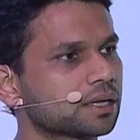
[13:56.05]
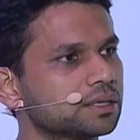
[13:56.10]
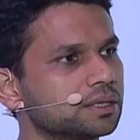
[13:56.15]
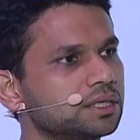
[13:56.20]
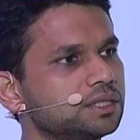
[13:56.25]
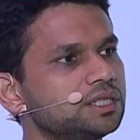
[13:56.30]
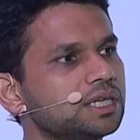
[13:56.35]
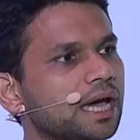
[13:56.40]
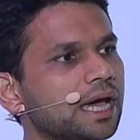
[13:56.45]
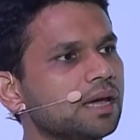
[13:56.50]
the
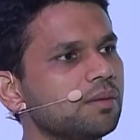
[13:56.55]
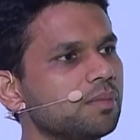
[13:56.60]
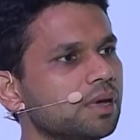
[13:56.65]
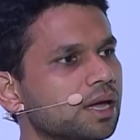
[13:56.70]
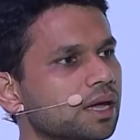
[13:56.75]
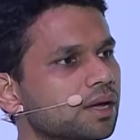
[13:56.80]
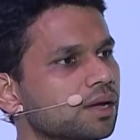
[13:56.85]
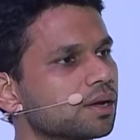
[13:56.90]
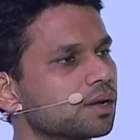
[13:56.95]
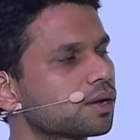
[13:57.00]

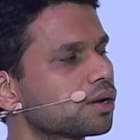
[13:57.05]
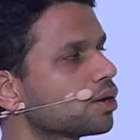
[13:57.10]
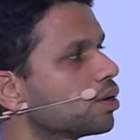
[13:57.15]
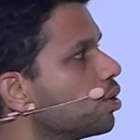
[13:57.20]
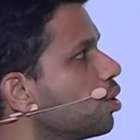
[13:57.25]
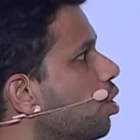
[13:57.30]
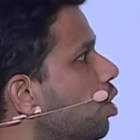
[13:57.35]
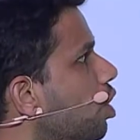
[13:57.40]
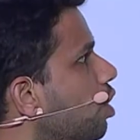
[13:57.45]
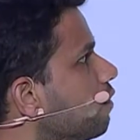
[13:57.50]
timing
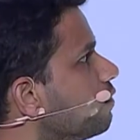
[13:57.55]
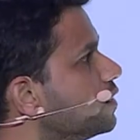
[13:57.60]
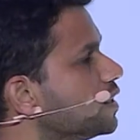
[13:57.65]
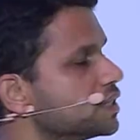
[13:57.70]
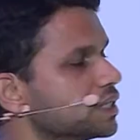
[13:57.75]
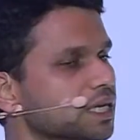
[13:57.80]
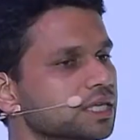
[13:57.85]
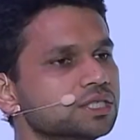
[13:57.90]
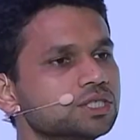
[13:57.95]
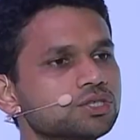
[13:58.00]
of
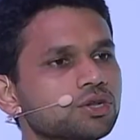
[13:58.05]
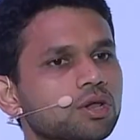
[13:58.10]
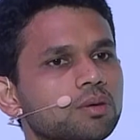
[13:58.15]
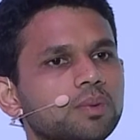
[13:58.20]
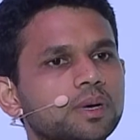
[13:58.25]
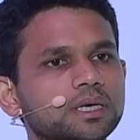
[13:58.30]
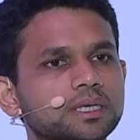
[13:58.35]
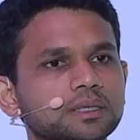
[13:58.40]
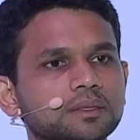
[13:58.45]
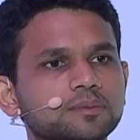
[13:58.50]
this install
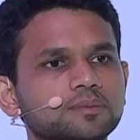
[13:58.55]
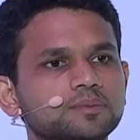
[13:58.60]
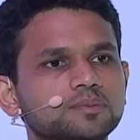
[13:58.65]
button.